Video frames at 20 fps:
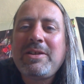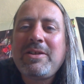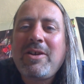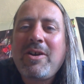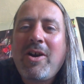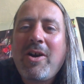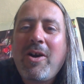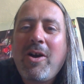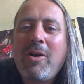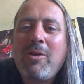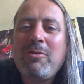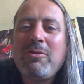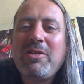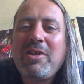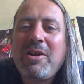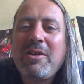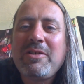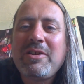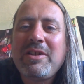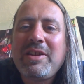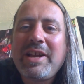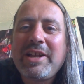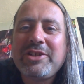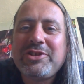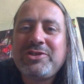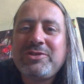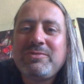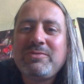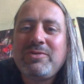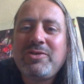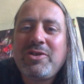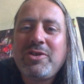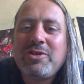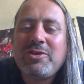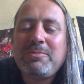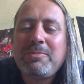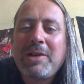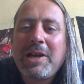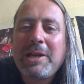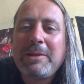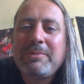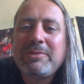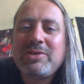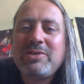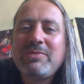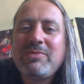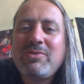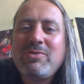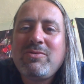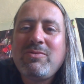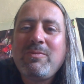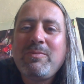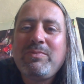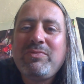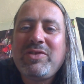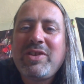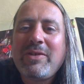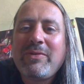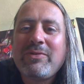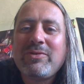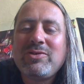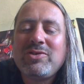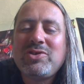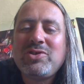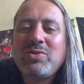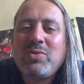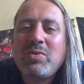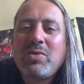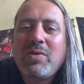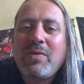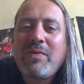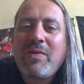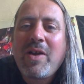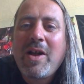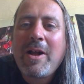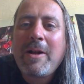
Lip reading: a whole load of national newspapers of all different sort of